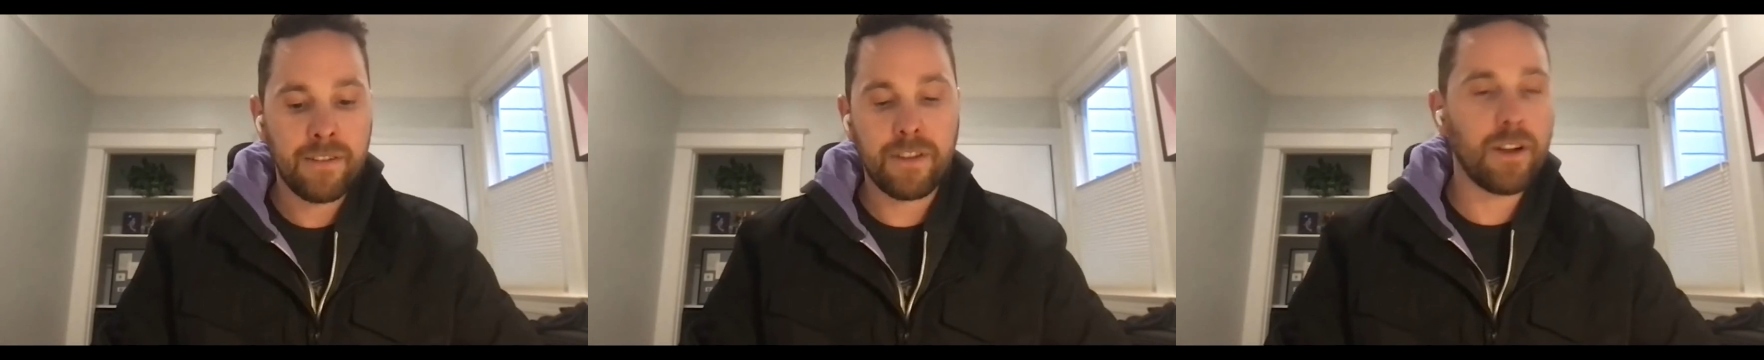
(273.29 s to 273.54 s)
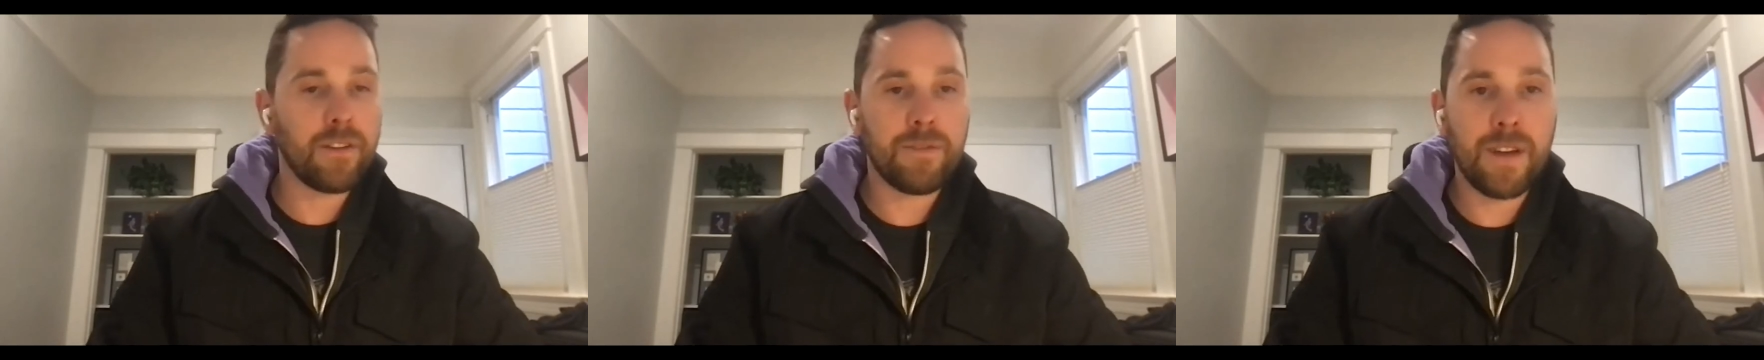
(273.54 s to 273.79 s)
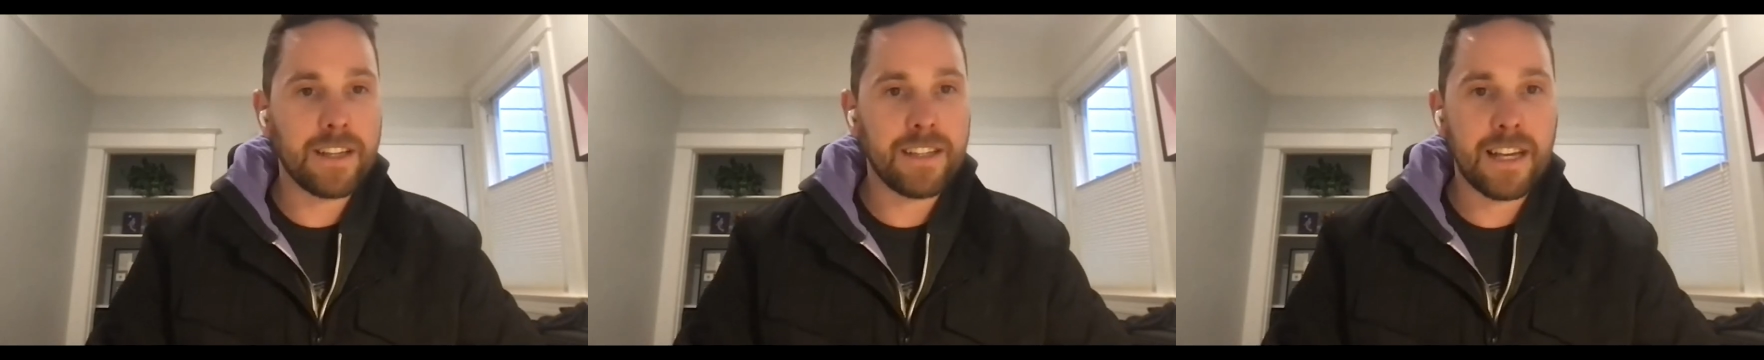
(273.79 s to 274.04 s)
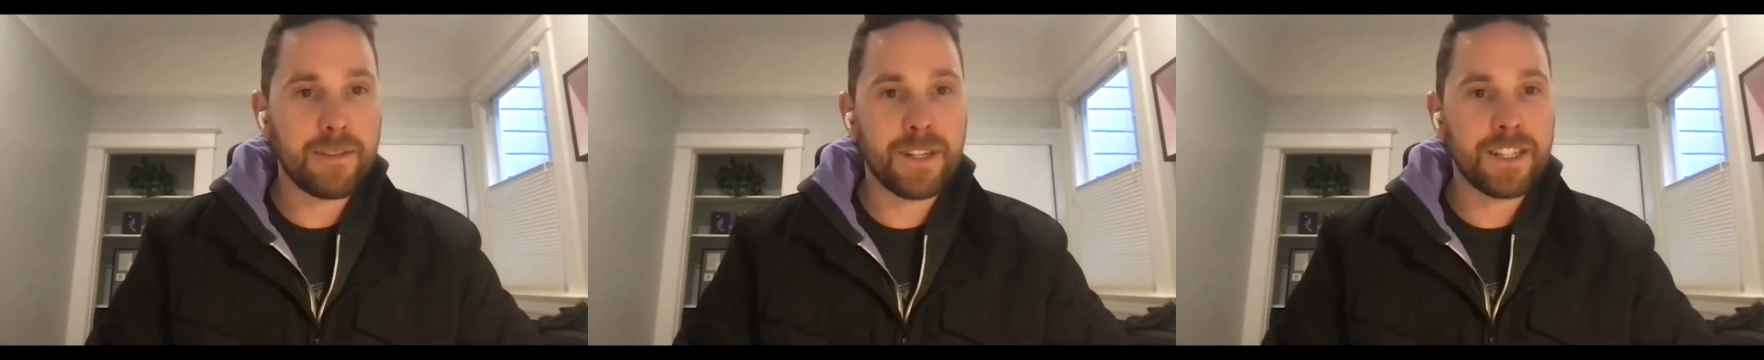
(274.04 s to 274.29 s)
you know, as,
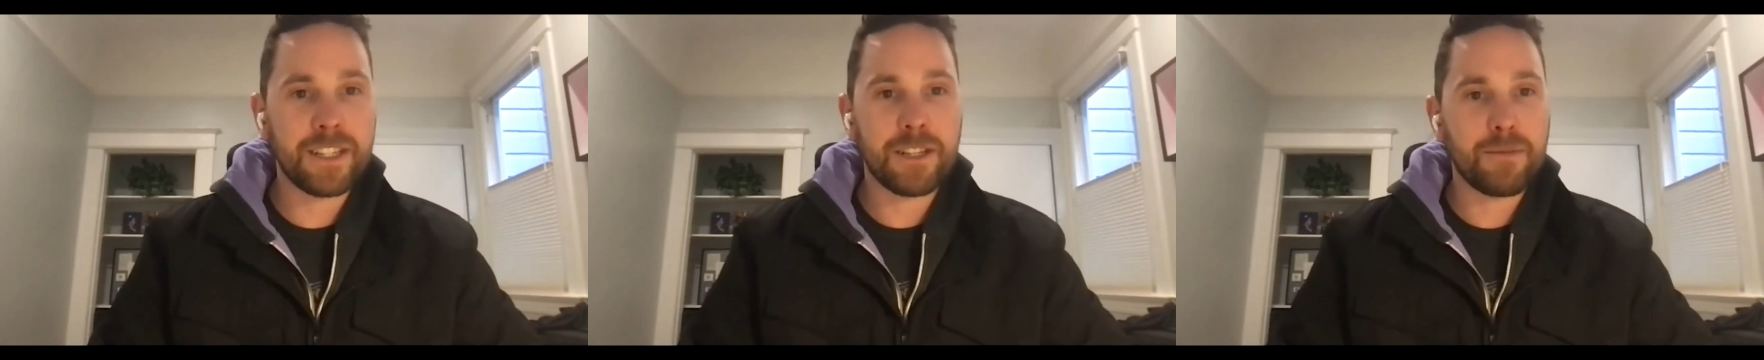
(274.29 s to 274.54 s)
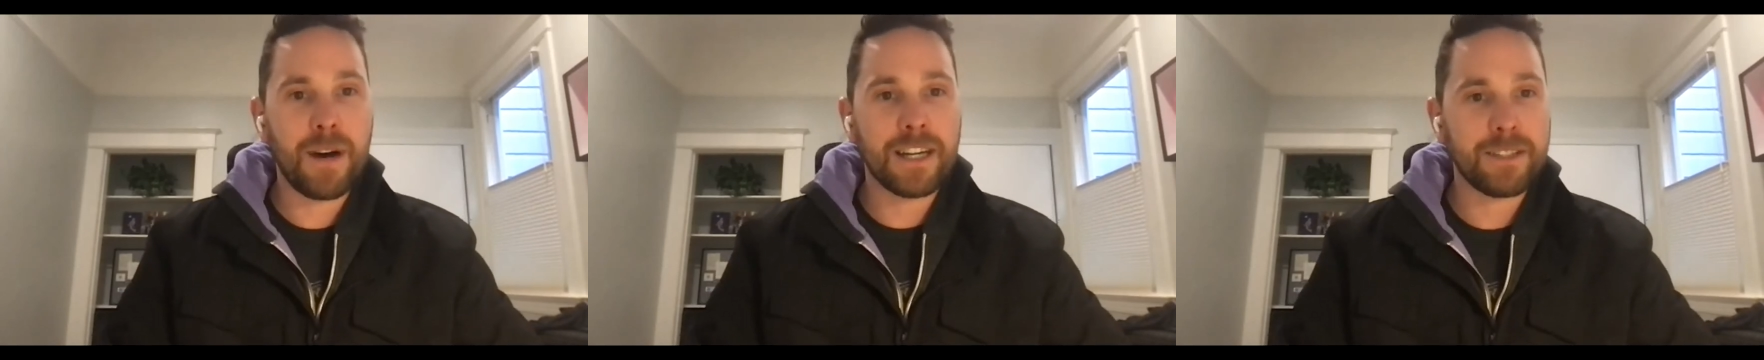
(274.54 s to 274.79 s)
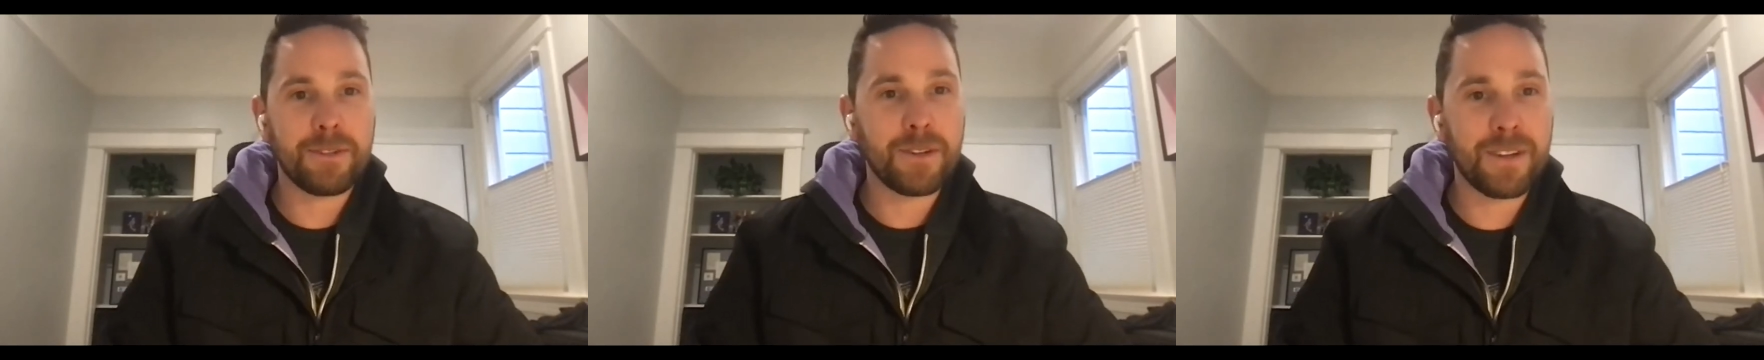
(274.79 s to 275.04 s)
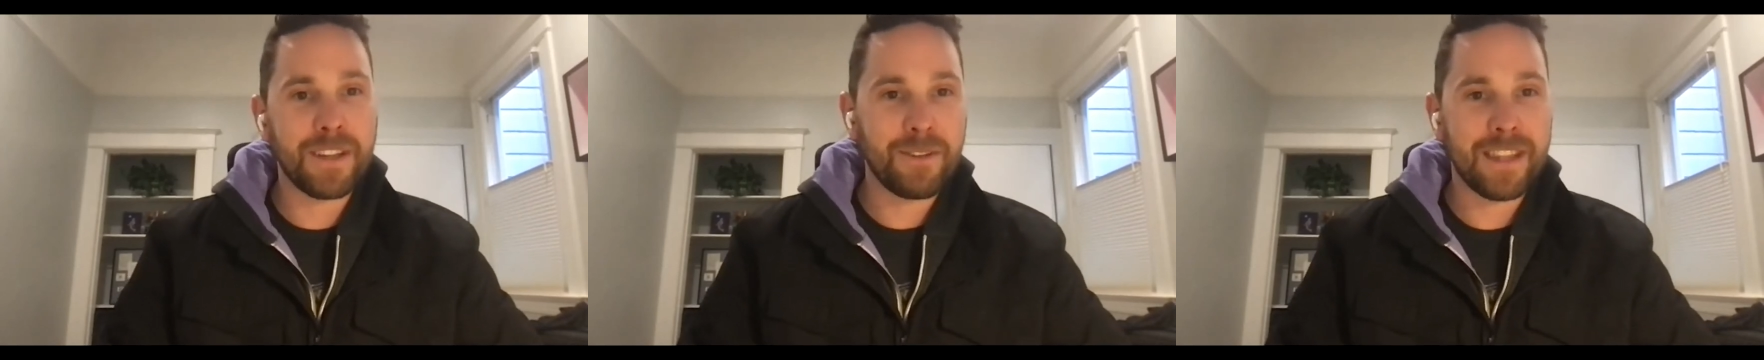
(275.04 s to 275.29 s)
as much as is
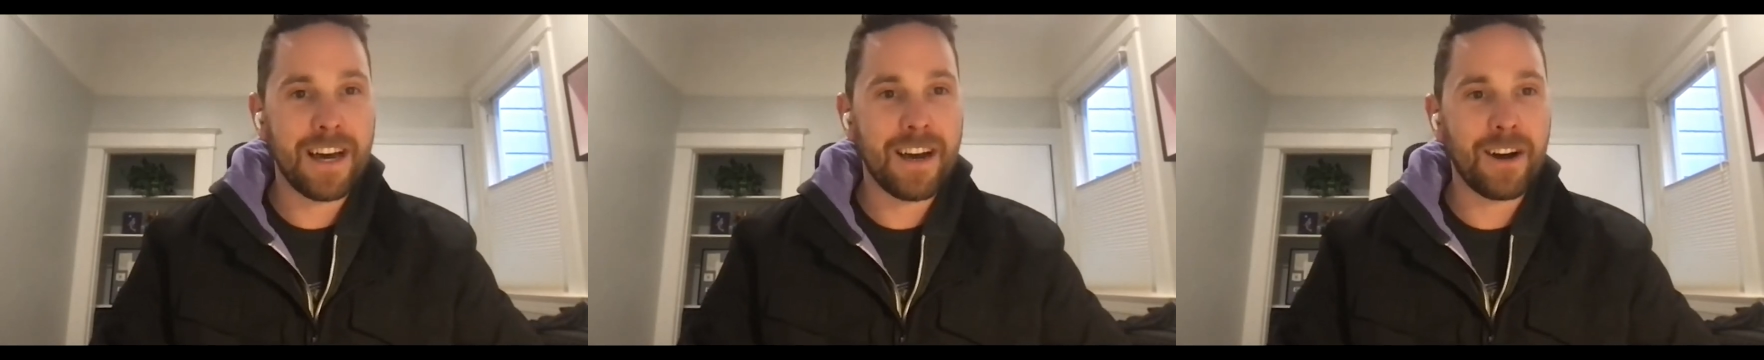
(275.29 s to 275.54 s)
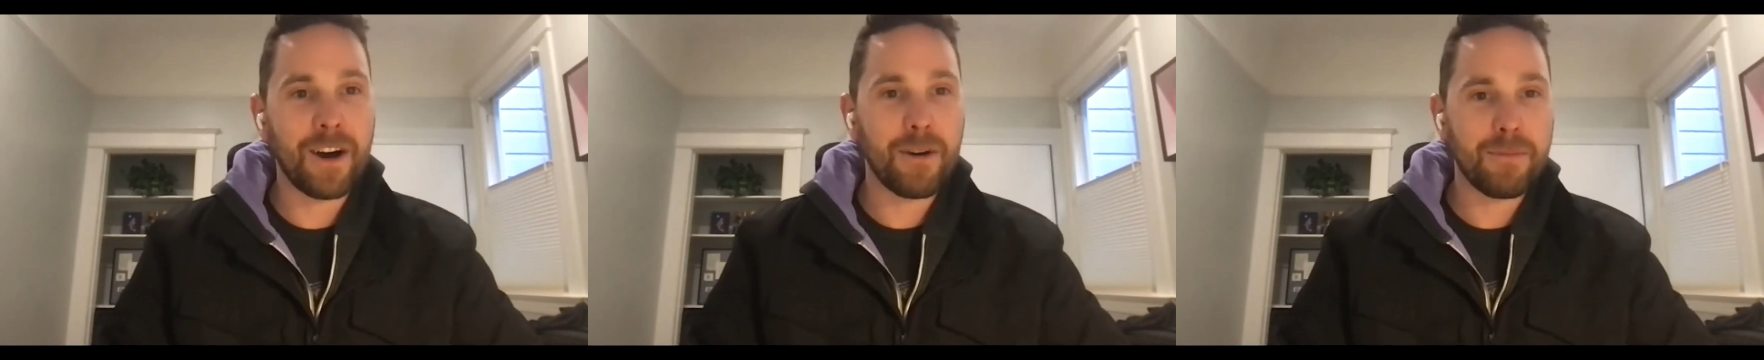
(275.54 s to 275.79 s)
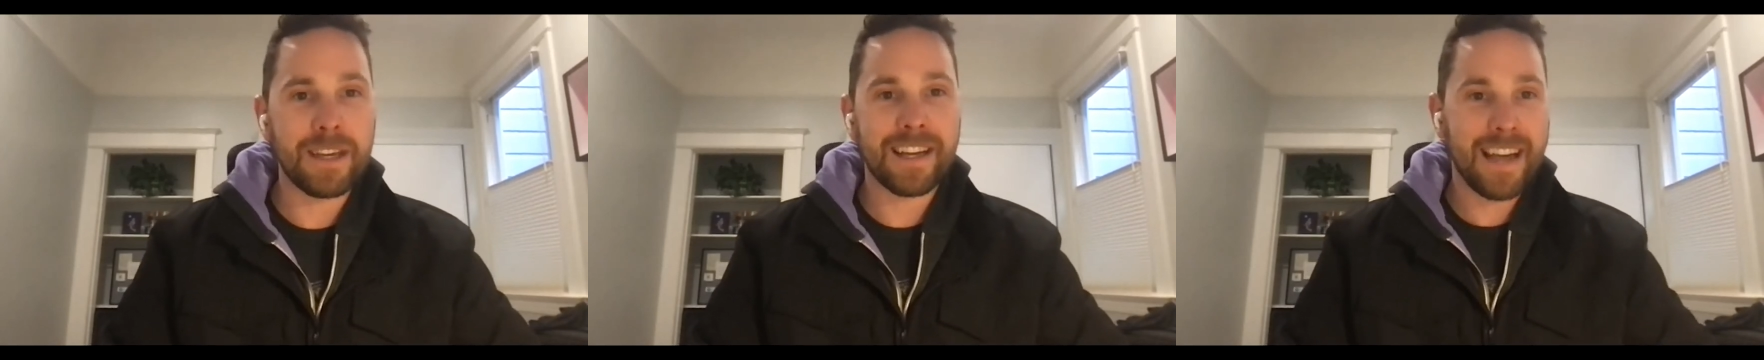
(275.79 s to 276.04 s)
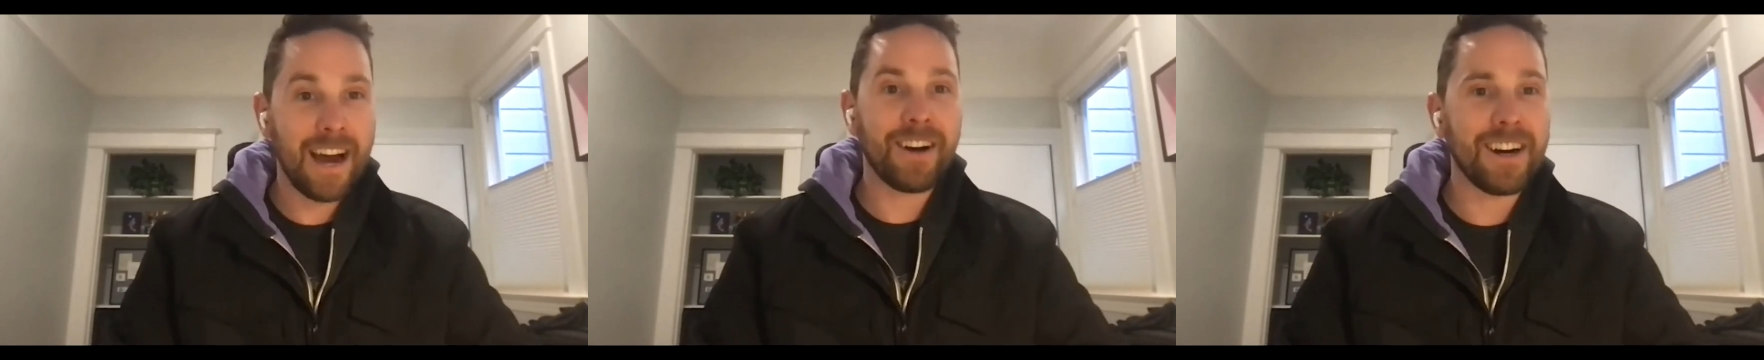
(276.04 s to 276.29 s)
possible with, with alcohol
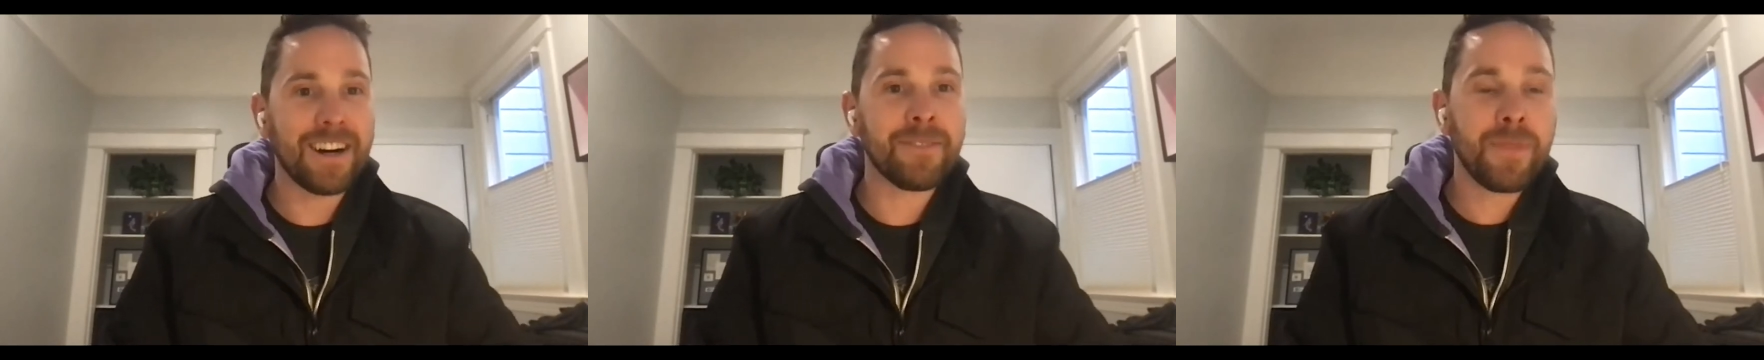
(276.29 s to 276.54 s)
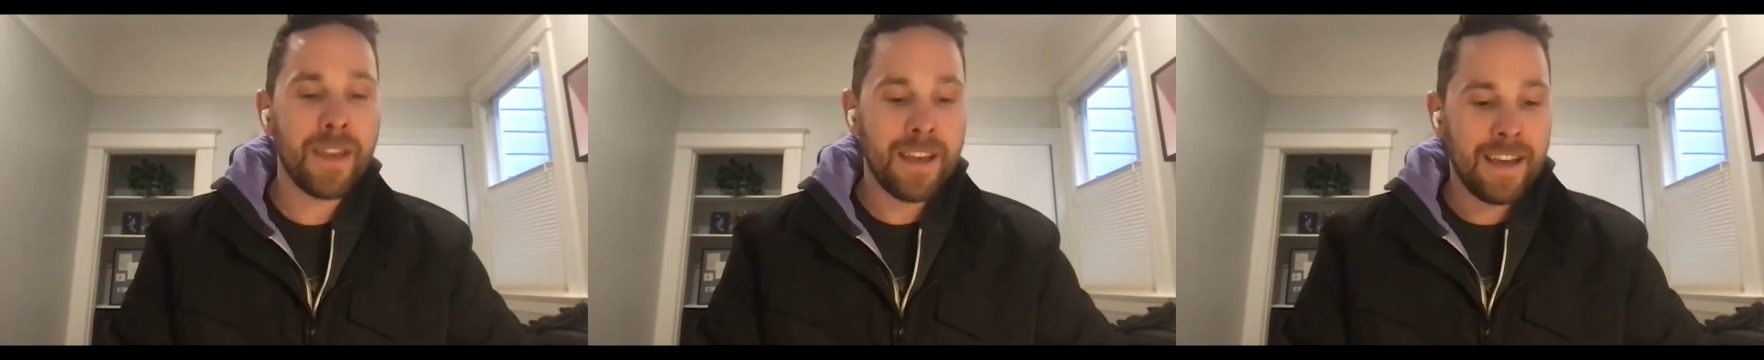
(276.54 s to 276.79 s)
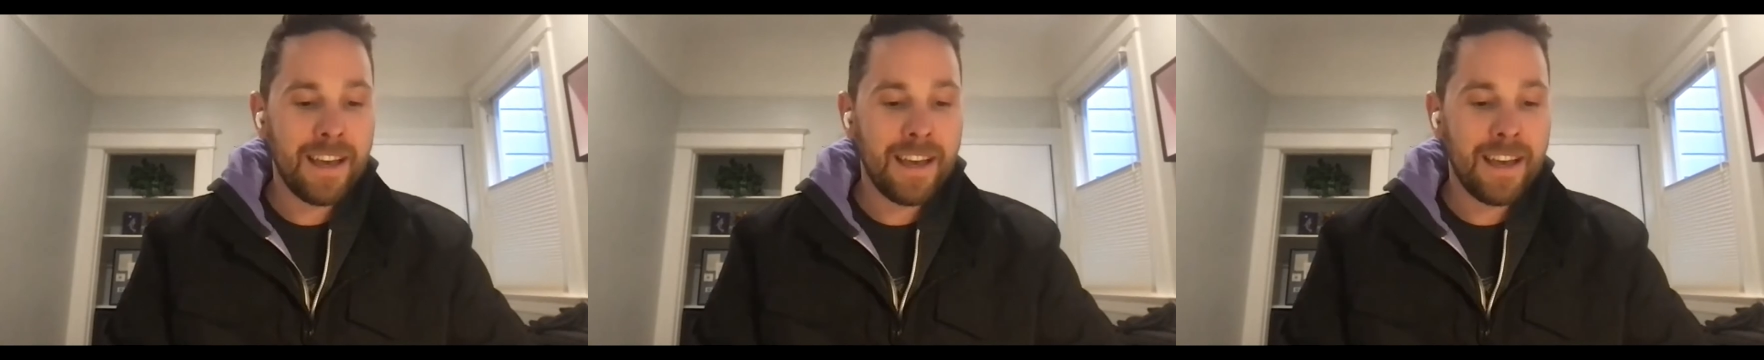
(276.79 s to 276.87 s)
being alcohol.